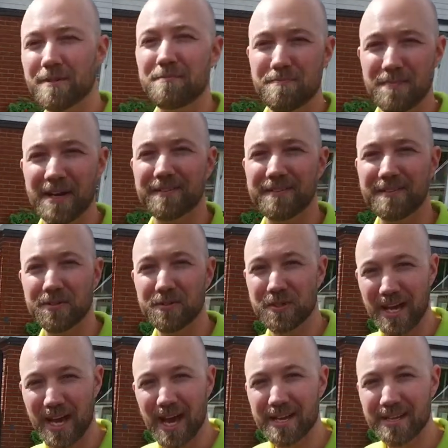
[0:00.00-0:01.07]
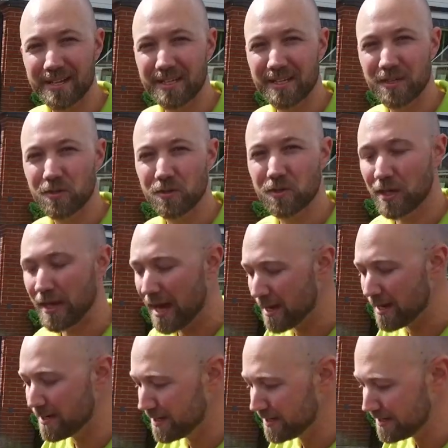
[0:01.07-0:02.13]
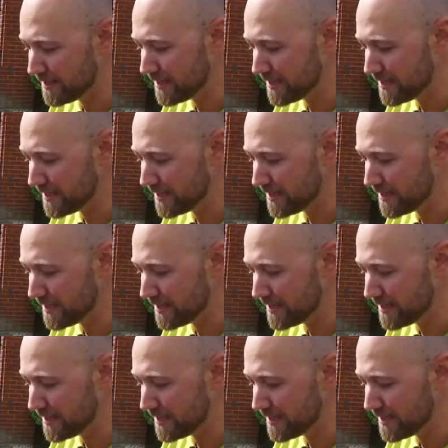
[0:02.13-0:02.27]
the best you can